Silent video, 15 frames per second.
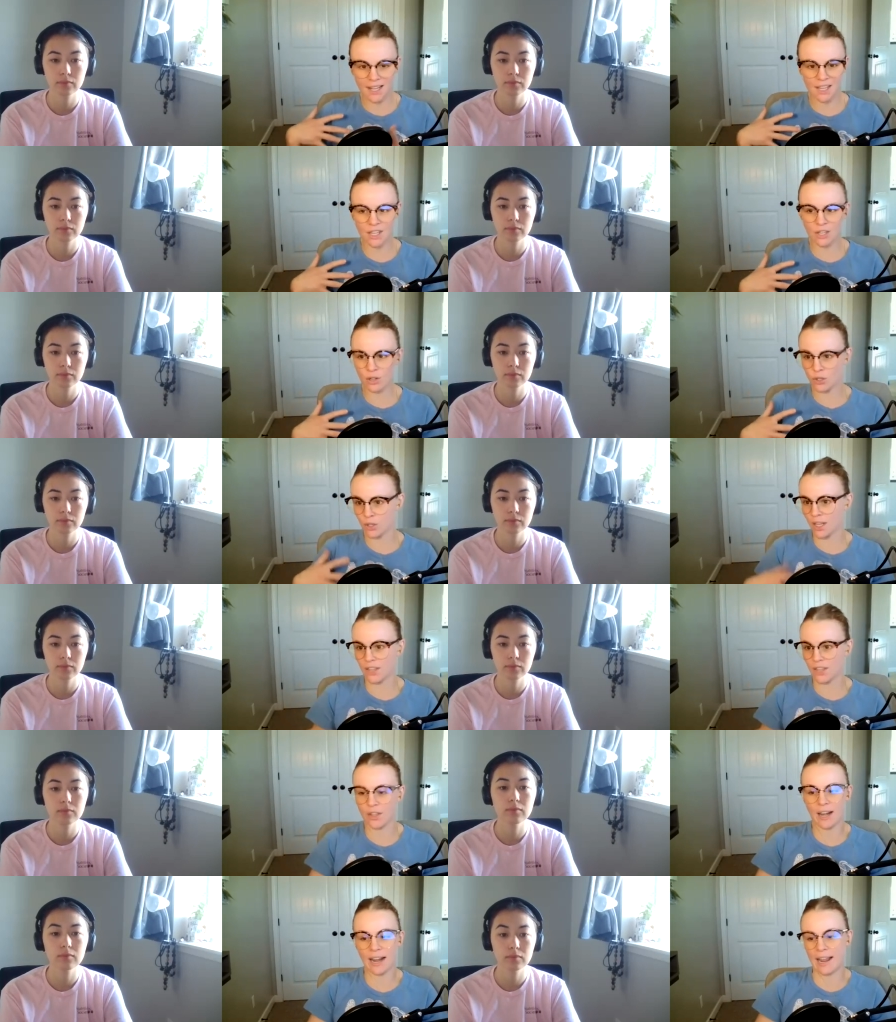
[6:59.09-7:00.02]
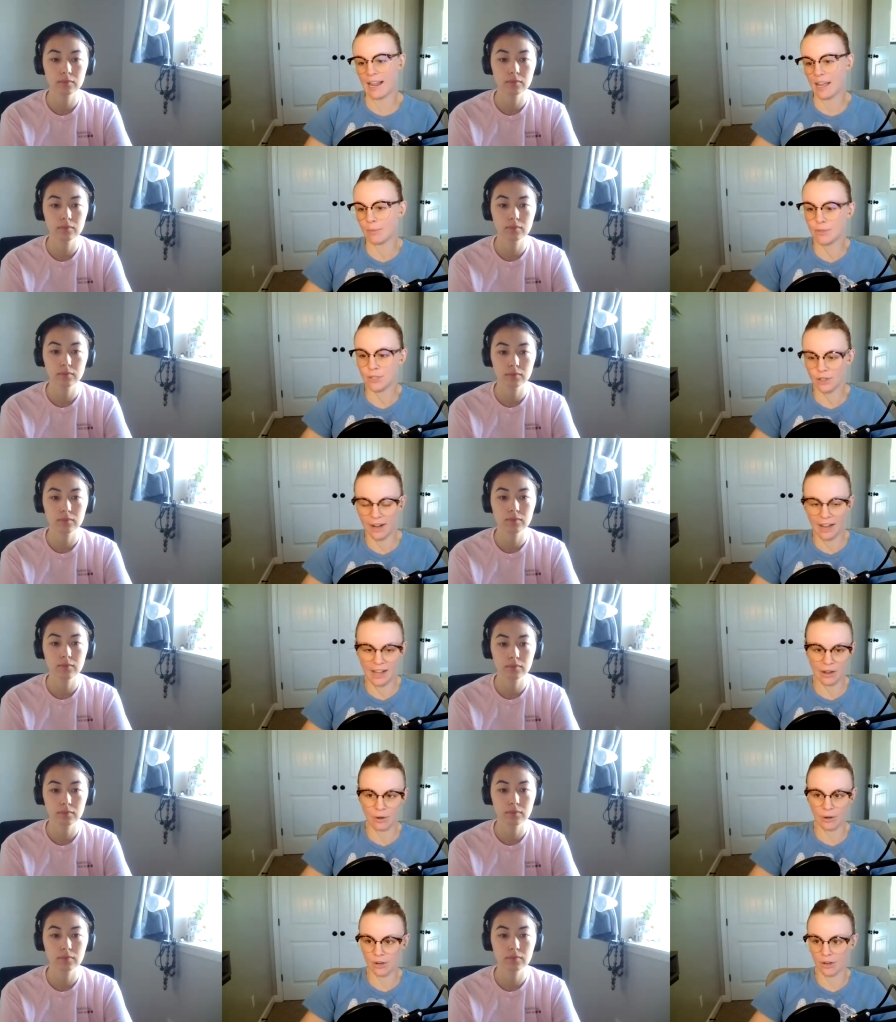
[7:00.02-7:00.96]
Speaker 1: Usually, like their abs are
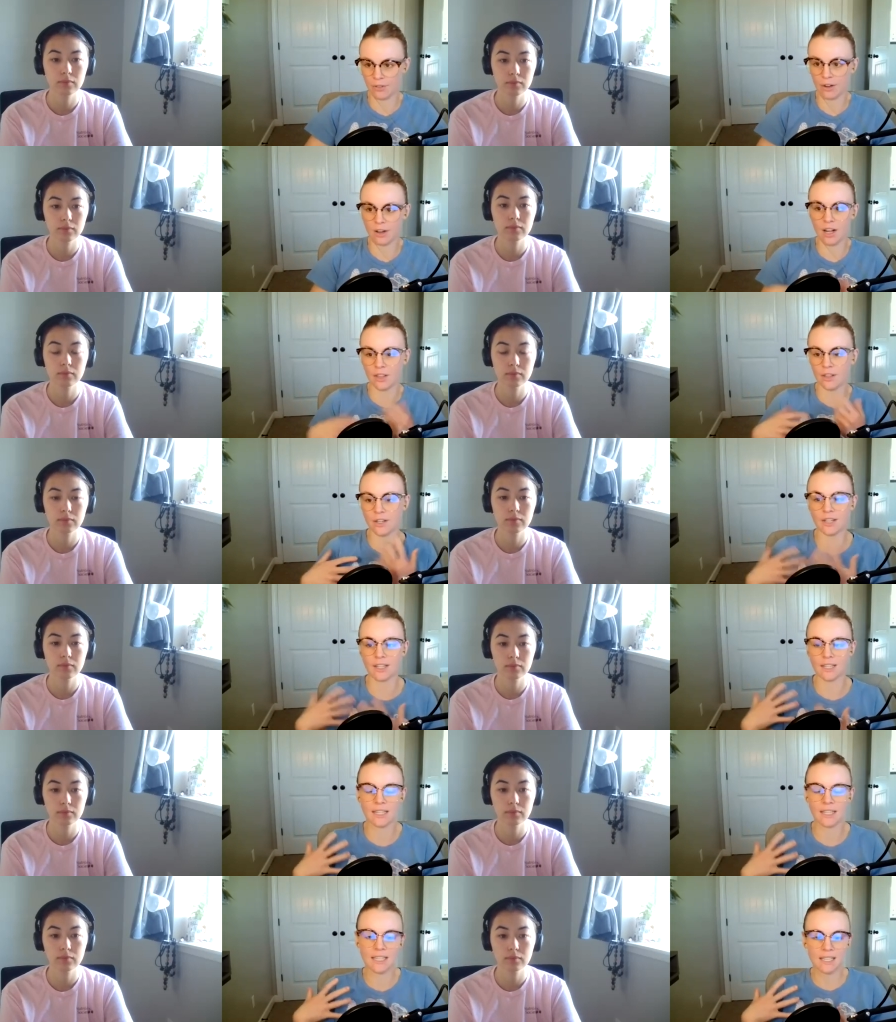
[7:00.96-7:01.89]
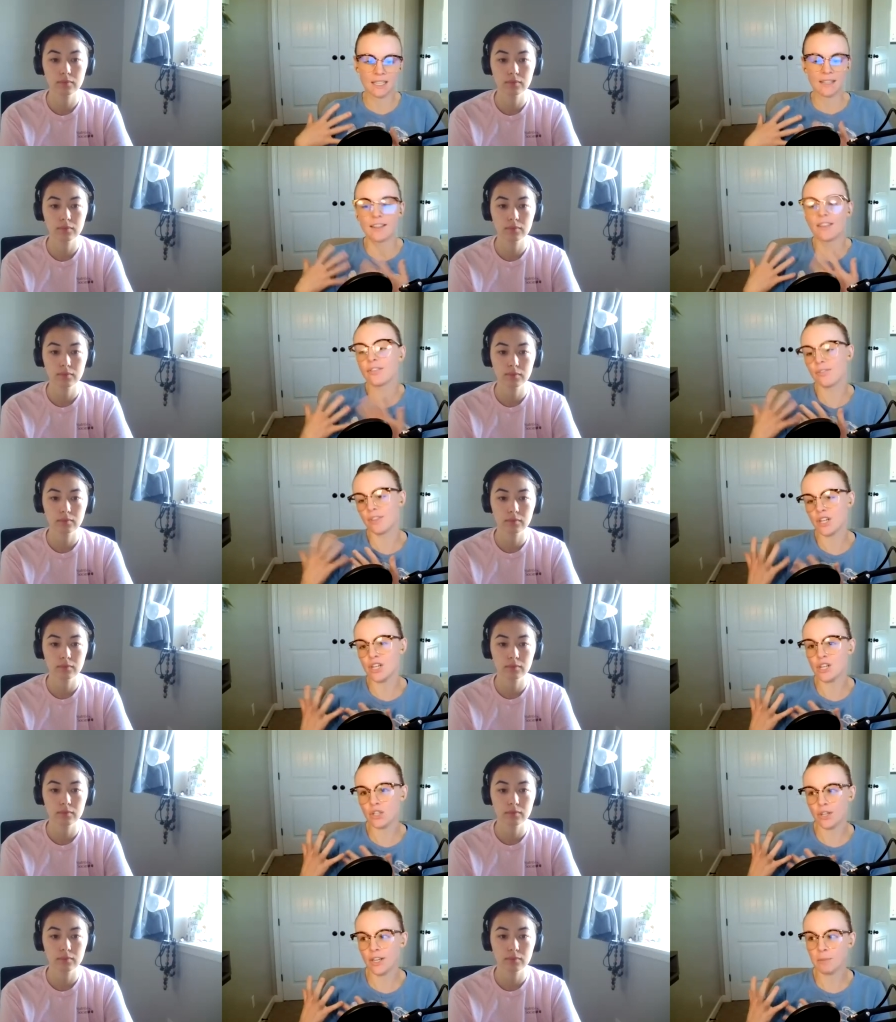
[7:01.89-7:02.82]
out or their other, they're
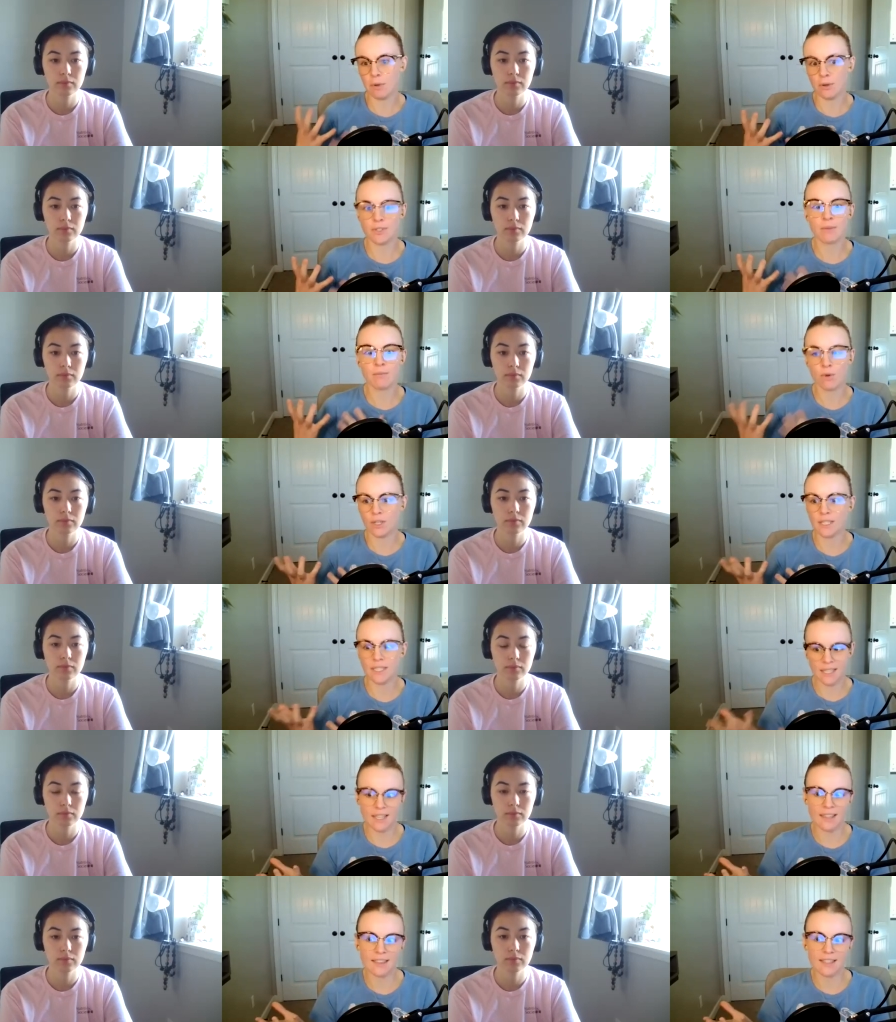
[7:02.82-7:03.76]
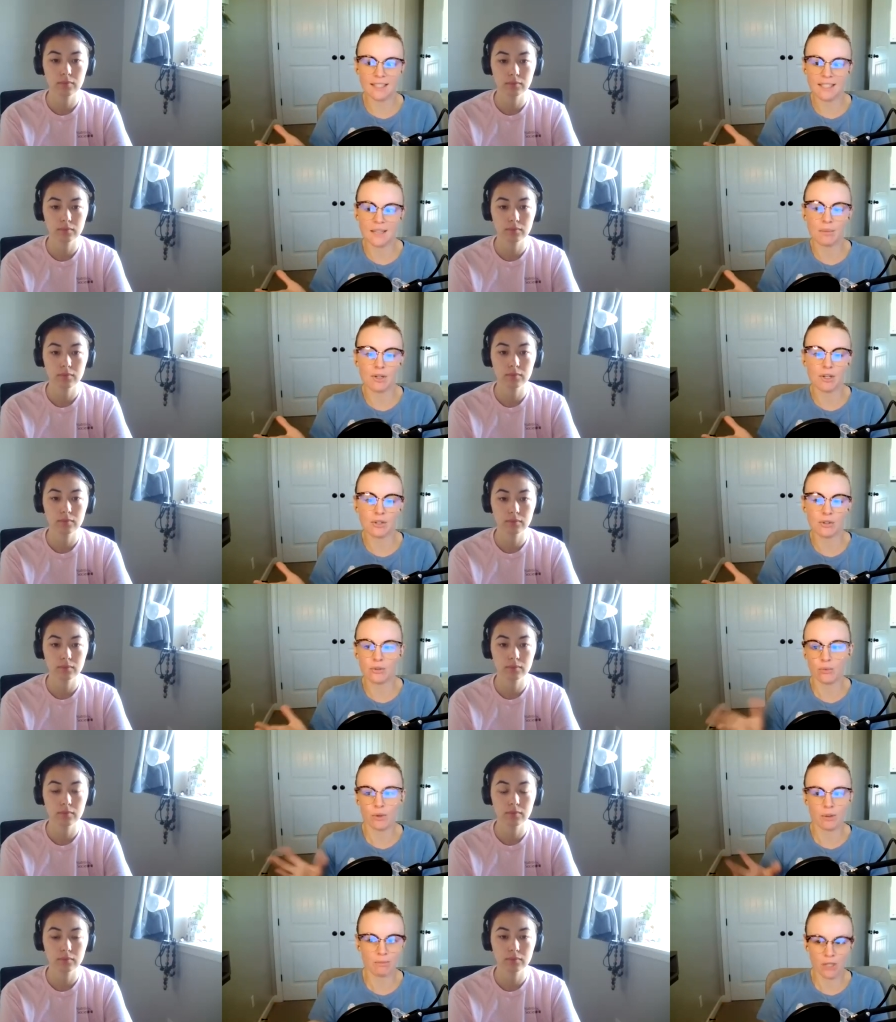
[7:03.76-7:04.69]
usually exposing more skin than someone who
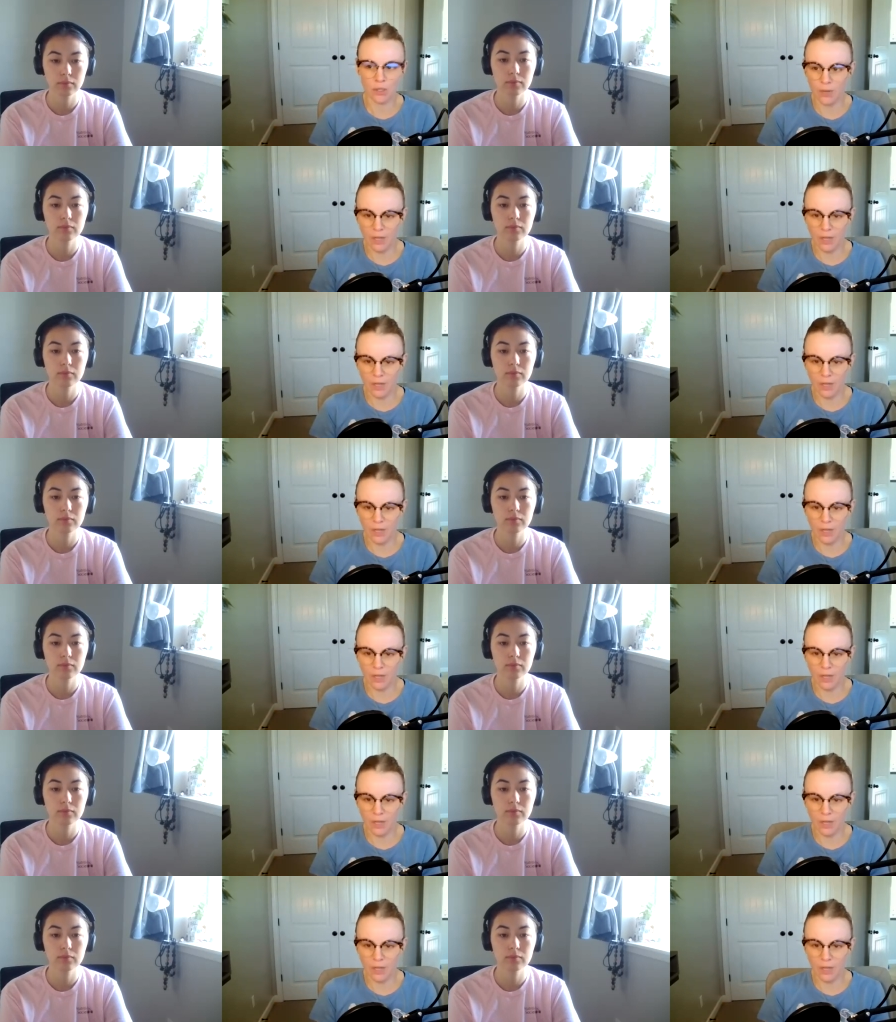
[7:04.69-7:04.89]
wouldn't be